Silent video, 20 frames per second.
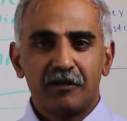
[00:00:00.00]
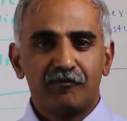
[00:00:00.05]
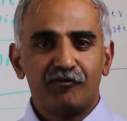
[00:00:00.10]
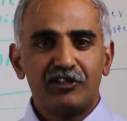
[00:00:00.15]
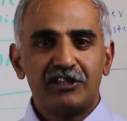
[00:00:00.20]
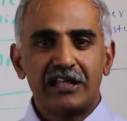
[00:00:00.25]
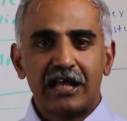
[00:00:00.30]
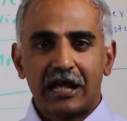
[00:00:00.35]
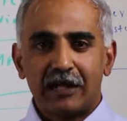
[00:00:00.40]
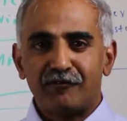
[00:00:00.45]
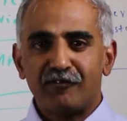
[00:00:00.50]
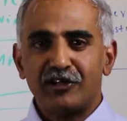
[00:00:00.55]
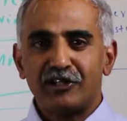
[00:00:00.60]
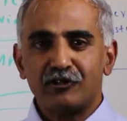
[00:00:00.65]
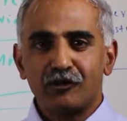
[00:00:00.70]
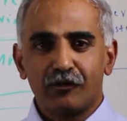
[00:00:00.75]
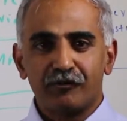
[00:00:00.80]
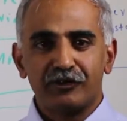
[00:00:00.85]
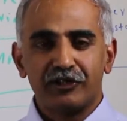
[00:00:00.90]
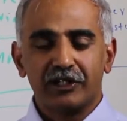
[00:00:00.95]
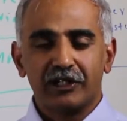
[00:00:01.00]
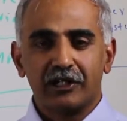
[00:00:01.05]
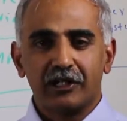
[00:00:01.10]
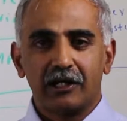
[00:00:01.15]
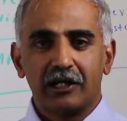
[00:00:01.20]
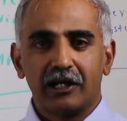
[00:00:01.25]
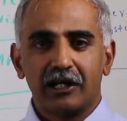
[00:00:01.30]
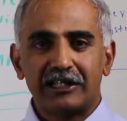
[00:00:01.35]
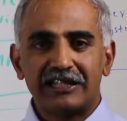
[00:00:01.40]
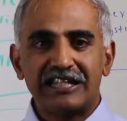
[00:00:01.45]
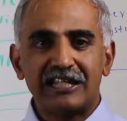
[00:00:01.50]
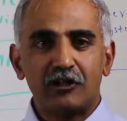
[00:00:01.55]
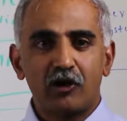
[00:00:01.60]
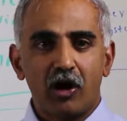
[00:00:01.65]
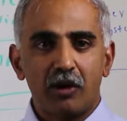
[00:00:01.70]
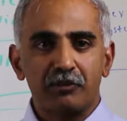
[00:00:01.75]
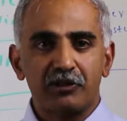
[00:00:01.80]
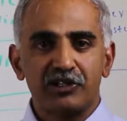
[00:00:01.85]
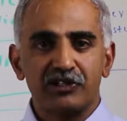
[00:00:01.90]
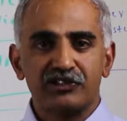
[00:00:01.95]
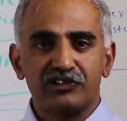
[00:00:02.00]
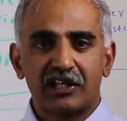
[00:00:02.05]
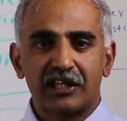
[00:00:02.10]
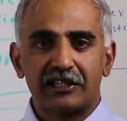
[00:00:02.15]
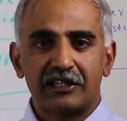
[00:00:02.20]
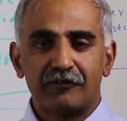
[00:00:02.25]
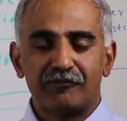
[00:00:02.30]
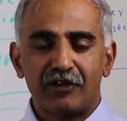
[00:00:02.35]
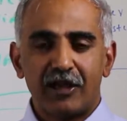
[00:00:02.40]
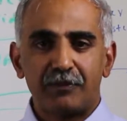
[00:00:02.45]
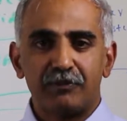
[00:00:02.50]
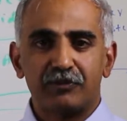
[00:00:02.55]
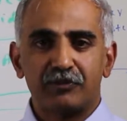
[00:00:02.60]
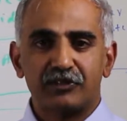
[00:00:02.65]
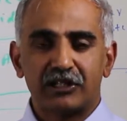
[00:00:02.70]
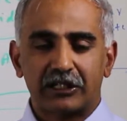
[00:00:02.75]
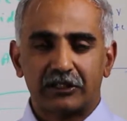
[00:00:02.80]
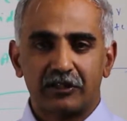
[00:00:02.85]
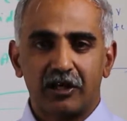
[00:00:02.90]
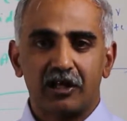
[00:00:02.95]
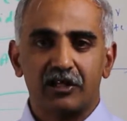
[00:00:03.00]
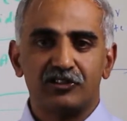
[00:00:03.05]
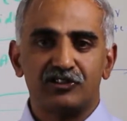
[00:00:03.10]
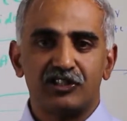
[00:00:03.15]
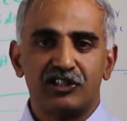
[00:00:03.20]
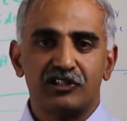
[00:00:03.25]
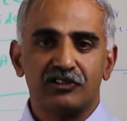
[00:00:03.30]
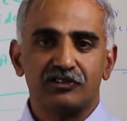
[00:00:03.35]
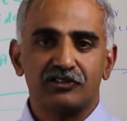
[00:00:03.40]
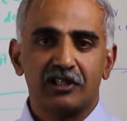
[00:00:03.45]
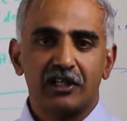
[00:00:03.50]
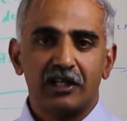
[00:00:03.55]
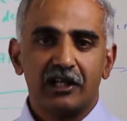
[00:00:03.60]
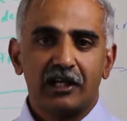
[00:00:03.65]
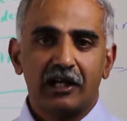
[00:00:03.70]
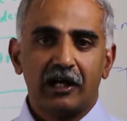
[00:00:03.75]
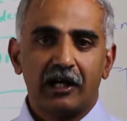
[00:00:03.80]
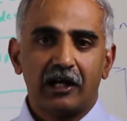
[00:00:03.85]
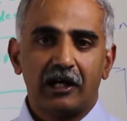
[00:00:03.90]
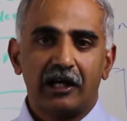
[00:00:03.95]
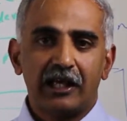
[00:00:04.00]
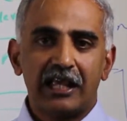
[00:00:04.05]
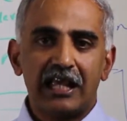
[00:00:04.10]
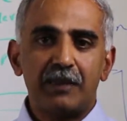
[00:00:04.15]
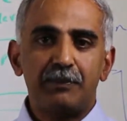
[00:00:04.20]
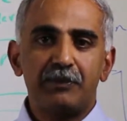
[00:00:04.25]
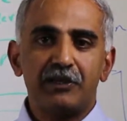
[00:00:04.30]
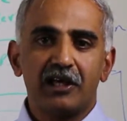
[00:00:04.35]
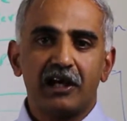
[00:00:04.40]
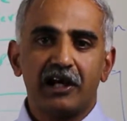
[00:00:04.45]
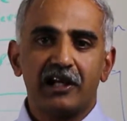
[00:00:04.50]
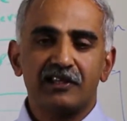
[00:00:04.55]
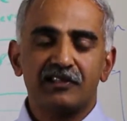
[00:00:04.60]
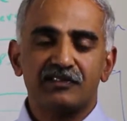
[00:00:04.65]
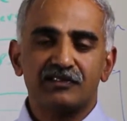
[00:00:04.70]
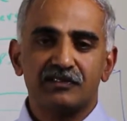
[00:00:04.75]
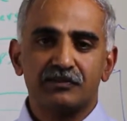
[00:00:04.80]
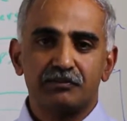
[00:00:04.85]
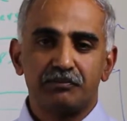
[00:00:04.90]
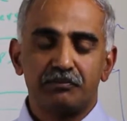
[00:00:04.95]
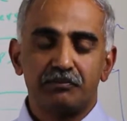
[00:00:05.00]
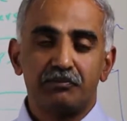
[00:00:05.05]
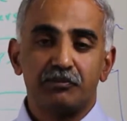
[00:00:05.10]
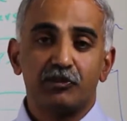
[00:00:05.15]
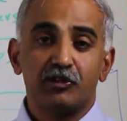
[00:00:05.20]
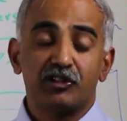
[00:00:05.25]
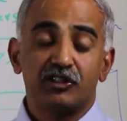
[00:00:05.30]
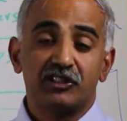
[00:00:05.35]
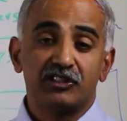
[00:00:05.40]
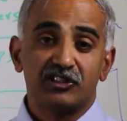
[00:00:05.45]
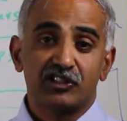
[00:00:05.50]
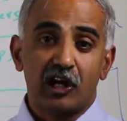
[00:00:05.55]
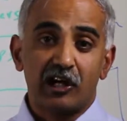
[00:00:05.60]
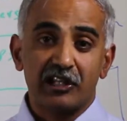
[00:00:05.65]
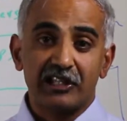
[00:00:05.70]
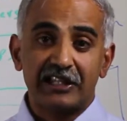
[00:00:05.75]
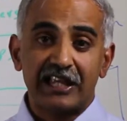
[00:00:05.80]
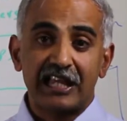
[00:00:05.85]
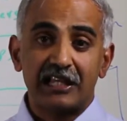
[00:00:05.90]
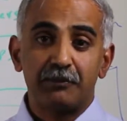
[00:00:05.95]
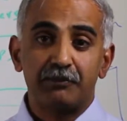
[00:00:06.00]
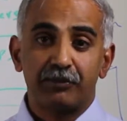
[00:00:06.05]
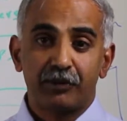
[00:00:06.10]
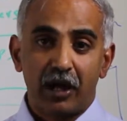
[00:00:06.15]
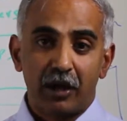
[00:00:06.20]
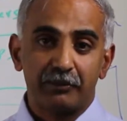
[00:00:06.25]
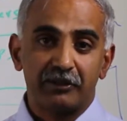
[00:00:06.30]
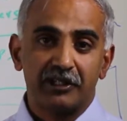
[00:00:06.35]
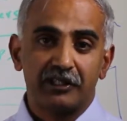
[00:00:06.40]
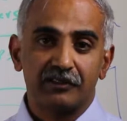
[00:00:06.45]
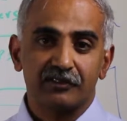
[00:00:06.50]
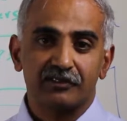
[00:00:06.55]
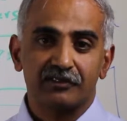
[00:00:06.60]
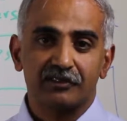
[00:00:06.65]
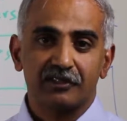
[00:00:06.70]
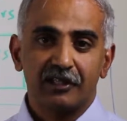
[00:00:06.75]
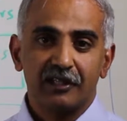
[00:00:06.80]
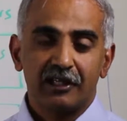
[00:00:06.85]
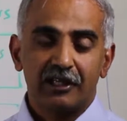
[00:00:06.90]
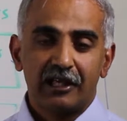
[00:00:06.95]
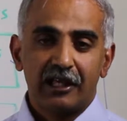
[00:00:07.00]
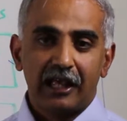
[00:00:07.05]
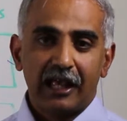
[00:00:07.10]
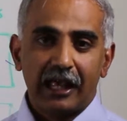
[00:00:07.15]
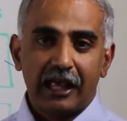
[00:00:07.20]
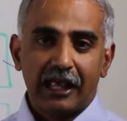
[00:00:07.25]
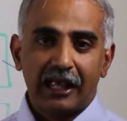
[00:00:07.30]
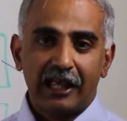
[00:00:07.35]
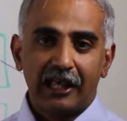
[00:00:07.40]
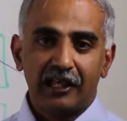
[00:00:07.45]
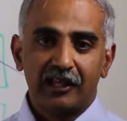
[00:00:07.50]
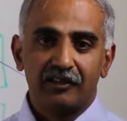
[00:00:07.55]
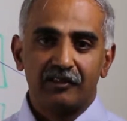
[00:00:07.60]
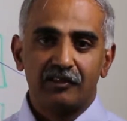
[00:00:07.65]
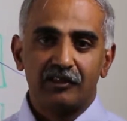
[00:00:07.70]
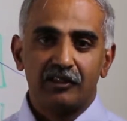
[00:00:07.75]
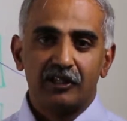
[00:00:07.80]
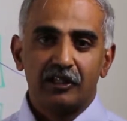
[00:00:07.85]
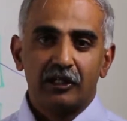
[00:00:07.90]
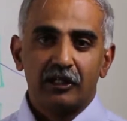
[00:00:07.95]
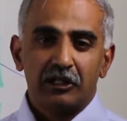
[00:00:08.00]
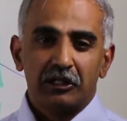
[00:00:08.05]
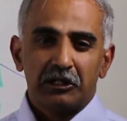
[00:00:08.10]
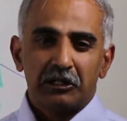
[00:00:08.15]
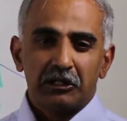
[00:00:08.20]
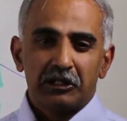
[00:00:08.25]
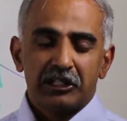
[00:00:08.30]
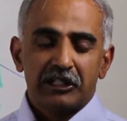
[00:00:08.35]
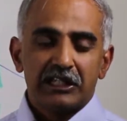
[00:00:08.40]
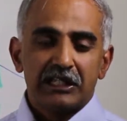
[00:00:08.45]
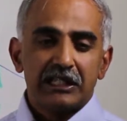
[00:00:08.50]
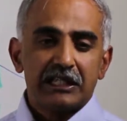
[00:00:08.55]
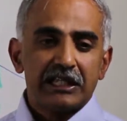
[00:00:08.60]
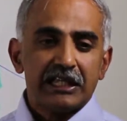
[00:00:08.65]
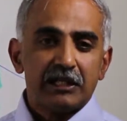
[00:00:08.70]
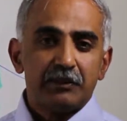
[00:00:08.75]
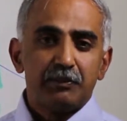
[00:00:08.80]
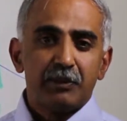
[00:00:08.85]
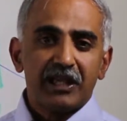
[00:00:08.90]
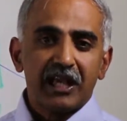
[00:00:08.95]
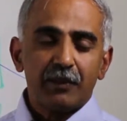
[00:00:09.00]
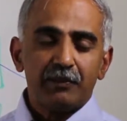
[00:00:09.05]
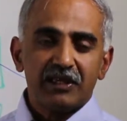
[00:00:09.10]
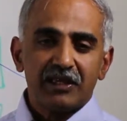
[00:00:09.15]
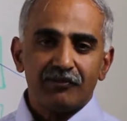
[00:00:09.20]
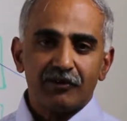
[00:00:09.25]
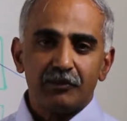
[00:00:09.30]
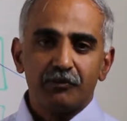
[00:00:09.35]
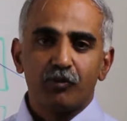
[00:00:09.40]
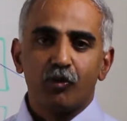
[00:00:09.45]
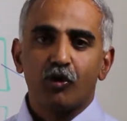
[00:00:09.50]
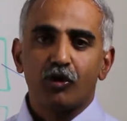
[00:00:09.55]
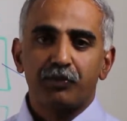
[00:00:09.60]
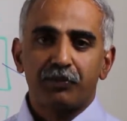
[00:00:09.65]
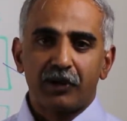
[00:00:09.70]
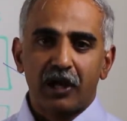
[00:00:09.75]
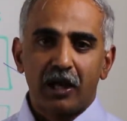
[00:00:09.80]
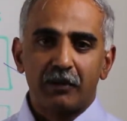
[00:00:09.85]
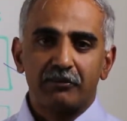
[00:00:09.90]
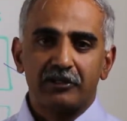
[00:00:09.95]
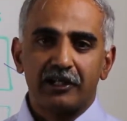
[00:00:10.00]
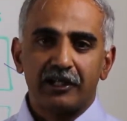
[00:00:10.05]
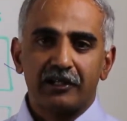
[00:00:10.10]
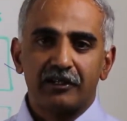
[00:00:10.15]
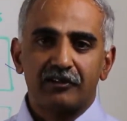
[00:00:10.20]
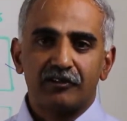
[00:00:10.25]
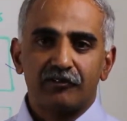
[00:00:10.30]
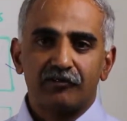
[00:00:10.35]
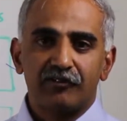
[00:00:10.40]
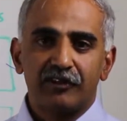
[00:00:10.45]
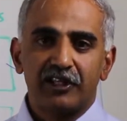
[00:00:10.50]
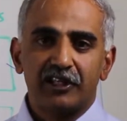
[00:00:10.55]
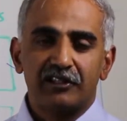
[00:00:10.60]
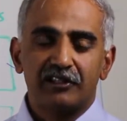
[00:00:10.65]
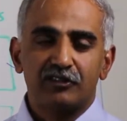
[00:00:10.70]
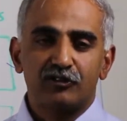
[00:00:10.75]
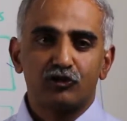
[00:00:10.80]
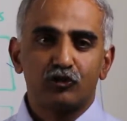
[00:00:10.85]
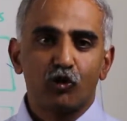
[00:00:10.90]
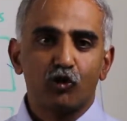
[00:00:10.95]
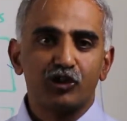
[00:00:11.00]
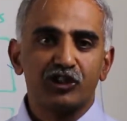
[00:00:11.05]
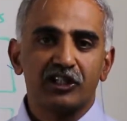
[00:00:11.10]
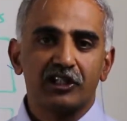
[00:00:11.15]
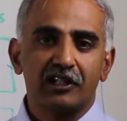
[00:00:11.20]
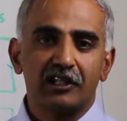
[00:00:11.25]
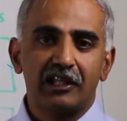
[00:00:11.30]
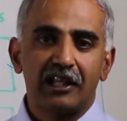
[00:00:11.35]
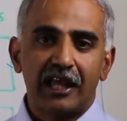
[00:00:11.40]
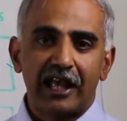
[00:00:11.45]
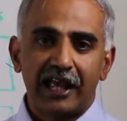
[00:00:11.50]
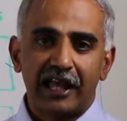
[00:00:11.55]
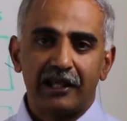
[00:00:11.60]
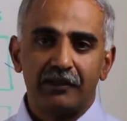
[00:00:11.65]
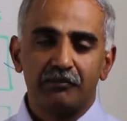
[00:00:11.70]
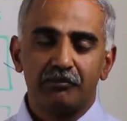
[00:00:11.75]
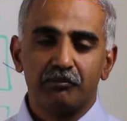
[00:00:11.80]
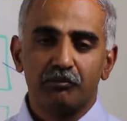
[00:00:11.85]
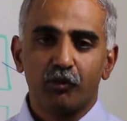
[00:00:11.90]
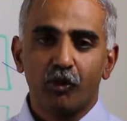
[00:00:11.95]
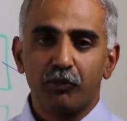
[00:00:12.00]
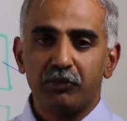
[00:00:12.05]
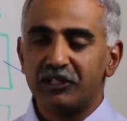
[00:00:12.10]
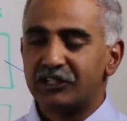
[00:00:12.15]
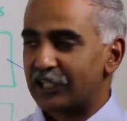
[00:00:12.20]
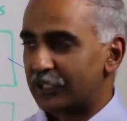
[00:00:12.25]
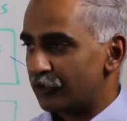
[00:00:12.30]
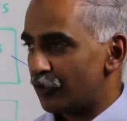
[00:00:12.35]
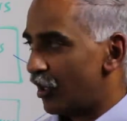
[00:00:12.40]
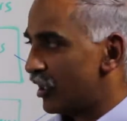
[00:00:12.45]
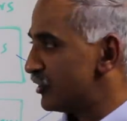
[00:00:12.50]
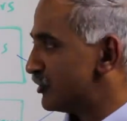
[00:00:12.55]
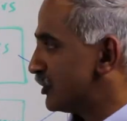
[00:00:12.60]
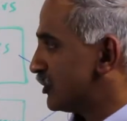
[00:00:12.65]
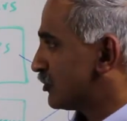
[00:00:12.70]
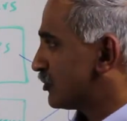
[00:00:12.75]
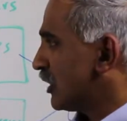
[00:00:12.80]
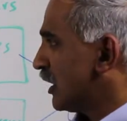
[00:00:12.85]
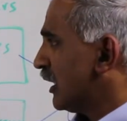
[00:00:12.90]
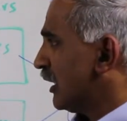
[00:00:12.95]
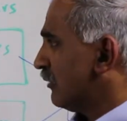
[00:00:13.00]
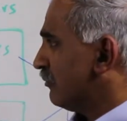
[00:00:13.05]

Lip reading: With the advent of the e-commerce and the web technologies, APIs started gaining prominence, and it became even more prominent with social and mobile technologies.